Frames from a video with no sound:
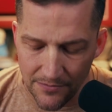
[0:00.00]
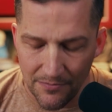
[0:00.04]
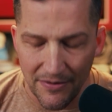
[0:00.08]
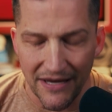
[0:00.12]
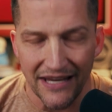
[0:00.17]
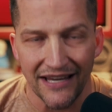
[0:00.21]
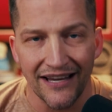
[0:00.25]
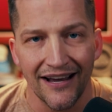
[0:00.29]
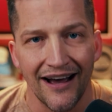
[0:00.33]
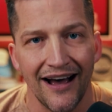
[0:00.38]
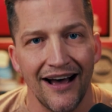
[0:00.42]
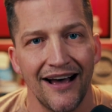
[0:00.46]

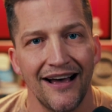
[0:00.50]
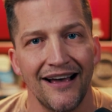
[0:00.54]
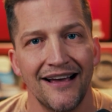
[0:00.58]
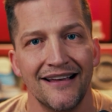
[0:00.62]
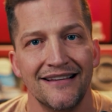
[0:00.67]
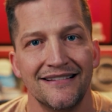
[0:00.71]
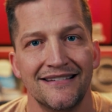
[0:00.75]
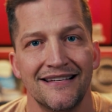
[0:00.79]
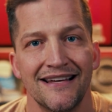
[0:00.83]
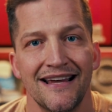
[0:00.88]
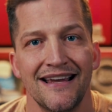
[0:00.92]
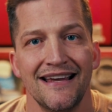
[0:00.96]

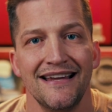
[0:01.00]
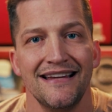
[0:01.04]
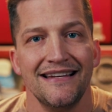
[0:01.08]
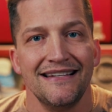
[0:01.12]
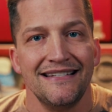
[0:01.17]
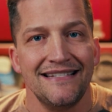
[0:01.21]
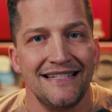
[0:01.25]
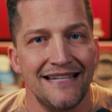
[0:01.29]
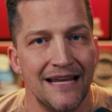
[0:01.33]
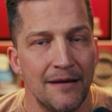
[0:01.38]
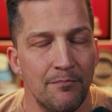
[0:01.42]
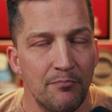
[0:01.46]
because
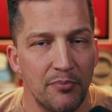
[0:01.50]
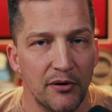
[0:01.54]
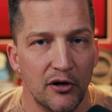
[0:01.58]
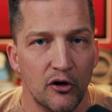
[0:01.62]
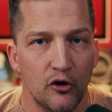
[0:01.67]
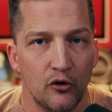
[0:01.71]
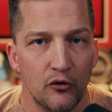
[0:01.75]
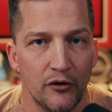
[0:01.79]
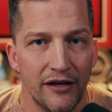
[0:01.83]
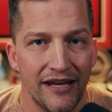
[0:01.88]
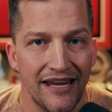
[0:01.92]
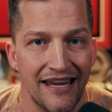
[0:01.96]

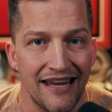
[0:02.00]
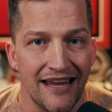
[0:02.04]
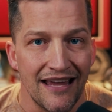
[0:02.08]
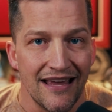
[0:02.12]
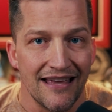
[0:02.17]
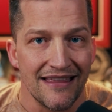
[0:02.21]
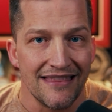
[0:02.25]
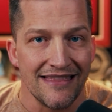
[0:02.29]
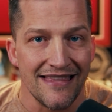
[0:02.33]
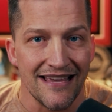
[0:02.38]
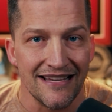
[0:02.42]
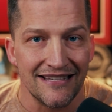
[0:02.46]
typically
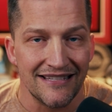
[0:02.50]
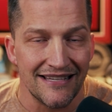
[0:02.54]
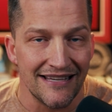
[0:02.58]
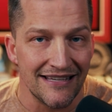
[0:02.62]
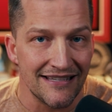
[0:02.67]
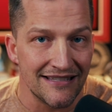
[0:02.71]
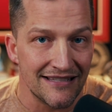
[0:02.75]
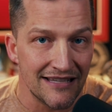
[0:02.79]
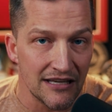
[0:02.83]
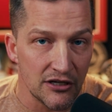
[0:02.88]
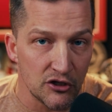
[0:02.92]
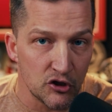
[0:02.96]
this
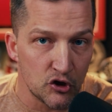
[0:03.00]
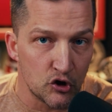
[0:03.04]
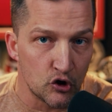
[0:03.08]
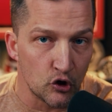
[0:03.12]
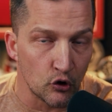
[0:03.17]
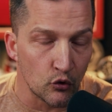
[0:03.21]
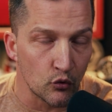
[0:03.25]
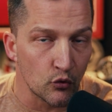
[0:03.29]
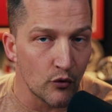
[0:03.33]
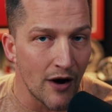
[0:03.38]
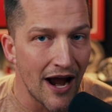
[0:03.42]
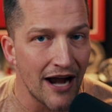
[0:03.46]
is
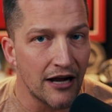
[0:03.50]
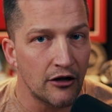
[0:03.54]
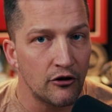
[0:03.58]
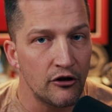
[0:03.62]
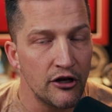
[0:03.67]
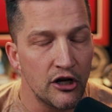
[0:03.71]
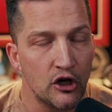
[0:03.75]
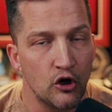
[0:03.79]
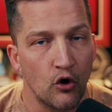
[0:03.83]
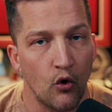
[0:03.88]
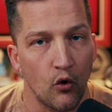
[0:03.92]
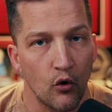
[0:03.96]

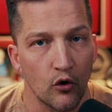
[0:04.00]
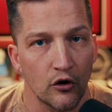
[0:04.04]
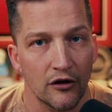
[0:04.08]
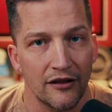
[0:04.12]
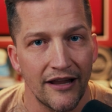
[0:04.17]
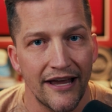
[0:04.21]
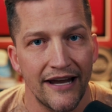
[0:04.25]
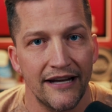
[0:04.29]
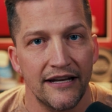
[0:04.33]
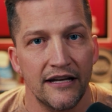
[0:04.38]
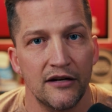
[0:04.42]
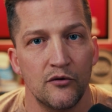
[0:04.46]
directly
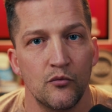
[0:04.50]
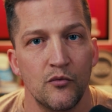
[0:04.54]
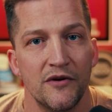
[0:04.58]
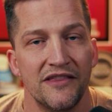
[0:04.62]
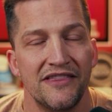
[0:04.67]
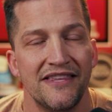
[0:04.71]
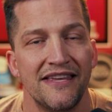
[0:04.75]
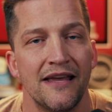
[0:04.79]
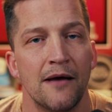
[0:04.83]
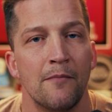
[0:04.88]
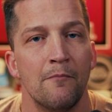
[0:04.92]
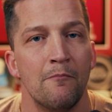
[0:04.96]
correlated
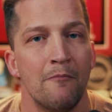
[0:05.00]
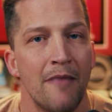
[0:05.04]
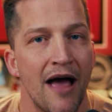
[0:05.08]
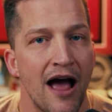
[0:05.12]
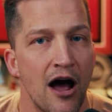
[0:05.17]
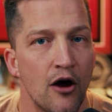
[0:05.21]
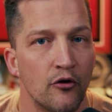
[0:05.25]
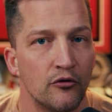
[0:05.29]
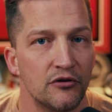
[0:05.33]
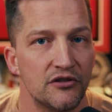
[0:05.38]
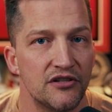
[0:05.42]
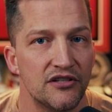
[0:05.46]
with the
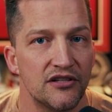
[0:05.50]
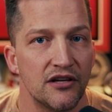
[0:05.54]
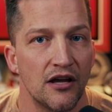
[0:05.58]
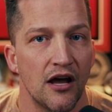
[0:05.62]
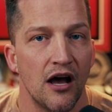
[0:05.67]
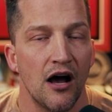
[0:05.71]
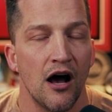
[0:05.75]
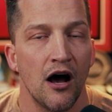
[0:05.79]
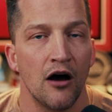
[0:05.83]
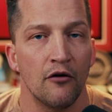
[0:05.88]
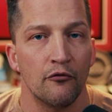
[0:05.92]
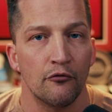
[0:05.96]
amount
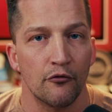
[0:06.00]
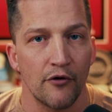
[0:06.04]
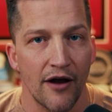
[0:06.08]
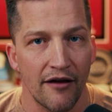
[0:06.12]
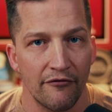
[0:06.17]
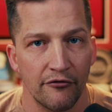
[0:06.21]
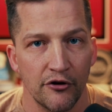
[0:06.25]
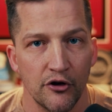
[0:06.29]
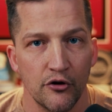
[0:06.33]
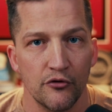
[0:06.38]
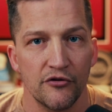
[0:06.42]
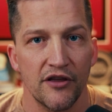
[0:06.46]
of
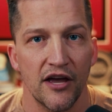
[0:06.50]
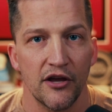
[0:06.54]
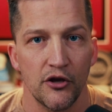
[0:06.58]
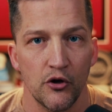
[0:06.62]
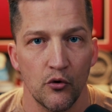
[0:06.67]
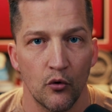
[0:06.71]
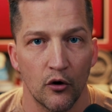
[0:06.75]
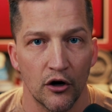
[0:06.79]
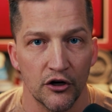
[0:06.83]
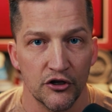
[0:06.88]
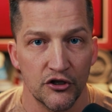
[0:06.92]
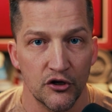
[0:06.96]
revenue that
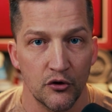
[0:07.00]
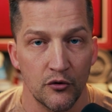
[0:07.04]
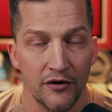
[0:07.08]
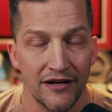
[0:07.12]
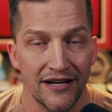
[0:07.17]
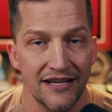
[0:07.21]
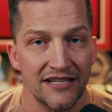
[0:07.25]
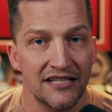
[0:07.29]
you are doing,